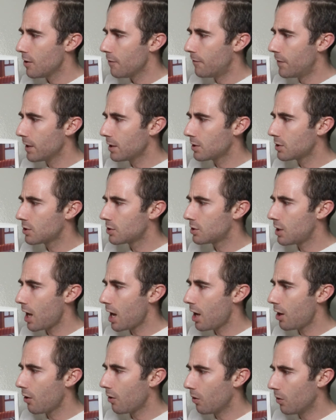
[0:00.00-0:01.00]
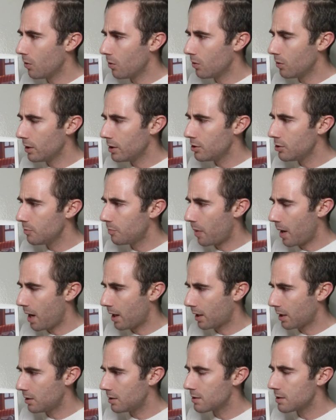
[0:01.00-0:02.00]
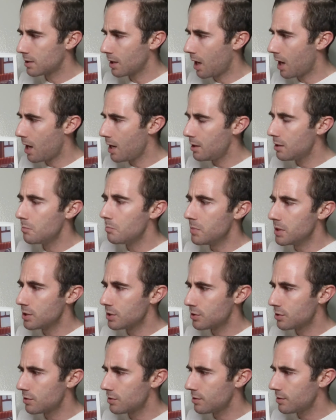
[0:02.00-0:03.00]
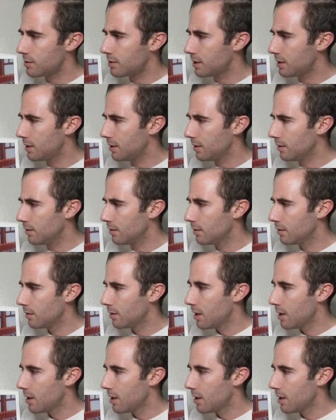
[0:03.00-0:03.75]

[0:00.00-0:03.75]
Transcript: Fixed that hole in your pocket. Signed, Mr. C."